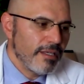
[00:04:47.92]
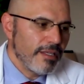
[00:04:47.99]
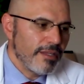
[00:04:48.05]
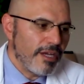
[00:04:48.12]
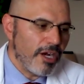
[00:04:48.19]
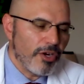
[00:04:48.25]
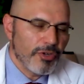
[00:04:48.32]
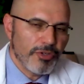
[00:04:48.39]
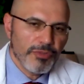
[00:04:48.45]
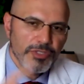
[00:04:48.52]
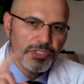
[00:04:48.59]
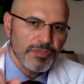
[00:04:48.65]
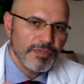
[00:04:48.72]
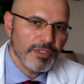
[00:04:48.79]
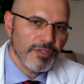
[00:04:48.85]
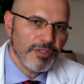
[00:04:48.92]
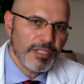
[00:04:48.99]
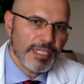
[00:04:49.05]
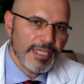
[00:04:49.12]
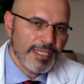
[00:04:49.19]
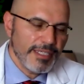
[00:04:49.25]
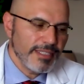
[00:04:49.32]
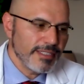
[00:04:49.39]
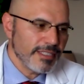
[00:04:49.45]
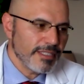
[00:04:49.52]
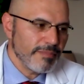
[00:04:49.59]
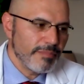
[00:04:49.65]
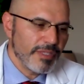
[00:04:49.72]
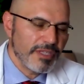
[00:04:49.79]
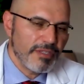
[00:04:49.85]
the arteries fill the legs,
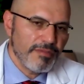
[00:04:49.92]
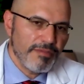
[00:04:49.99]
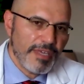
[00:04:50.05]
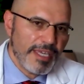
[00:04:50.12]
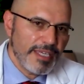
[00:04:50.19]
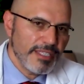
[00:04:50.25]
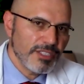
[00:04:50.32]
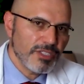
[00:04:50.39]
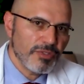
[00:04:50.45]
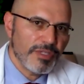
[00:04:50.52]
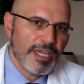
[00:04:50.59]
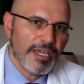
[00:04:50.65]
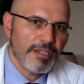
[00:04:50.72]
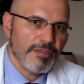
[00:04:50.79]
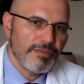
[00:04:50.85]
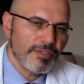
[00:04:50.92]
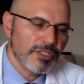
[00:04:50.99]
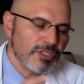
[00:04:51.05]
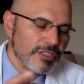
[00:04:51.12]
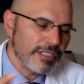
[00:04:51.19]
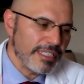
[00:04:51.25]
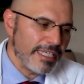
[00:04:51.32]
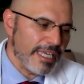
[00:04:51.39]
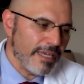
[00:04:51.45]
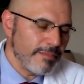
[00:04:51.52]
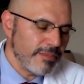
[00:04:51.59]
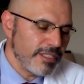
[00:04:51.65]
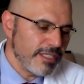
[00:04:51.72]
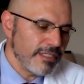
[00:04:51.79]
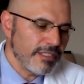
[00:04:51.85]
but the veins are not efficiently
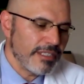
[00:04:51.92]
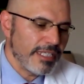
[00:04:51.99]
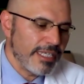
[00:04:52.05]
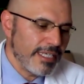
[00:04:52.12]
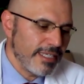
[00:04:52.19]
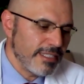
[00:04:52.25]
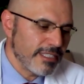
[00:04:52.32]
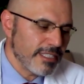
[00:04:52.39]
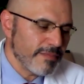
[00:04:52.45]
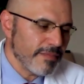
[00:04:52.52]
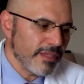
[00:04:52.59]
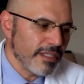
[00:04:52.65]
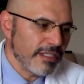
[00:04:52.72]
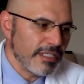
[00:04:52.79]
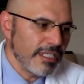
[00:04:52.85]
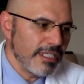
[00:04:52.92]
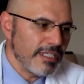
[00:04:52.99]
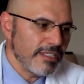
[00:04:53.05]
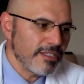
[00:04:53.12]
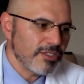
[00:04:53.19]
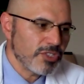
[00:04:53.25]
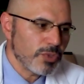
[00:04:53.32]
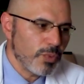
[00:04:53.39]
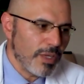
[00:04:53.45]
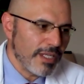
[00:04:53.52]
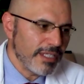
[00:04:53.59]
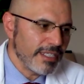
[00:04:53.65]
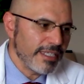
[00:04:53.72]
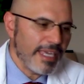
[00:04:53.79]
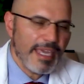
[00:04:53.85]
emptying the legs, leading to
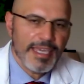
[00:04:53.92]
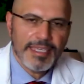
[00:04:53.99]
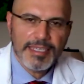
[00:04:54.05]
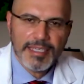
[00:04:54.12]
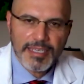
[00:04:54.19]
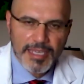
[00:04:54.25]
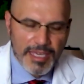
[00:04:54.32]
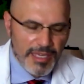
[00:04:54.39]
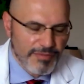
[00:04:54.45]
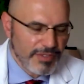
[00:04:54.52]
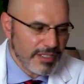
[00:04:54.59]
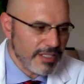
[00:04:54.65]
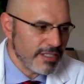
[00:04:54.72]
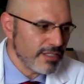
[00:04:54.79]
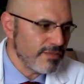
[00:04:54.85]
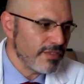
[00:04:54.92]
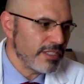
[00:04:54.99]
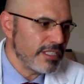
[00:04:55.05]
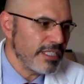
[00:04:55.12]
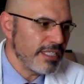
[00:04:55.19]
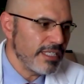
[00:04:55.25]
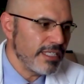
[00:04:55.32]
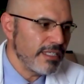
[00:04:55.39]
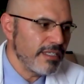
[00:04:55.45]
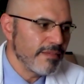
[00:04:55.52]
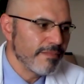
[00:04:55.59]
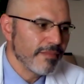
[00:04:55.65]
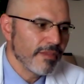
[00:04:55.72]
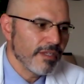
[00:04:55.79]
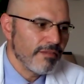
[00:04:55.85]
swelling, aching, heaviness, fatigue,
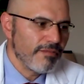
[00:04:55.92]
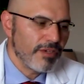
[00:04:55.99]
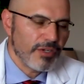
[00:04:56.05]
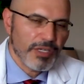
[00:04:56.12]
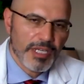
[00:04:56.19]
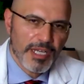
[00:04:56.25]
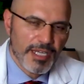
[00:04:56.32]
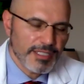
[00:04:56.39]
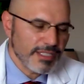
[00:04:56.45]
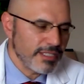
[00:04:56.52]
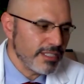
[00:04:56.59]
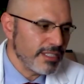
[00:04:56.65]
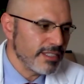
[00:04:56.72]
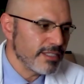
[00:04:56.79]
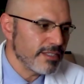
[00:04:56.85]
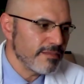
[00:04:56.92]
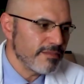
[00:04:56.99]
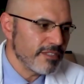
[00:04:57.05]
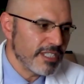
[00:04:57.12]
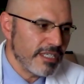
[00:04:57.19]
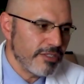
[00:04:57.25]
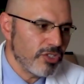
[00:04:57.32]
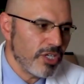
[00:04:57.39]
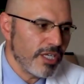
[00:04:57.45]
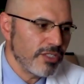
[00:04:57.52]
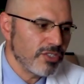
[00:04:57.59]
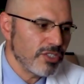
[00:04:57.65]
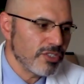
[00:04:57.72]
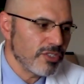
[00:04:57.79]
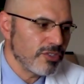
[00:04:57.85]
varicosities, skin
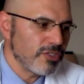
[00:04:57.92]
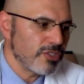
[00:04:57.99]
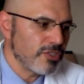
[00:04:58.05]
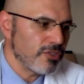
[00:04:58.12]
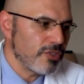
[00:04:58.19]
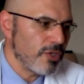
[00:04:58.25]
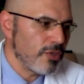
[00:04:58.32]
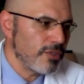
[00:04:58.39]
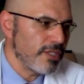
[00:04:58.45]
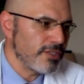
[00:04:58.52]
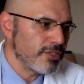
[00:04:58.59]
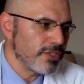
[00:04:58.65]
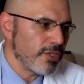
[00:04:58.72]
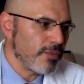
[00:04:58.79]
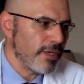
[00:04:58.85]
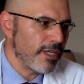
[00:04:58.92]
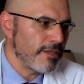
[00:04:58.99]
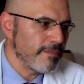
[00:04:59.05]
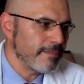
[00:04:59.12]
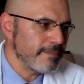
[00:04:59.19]
changes, and so on.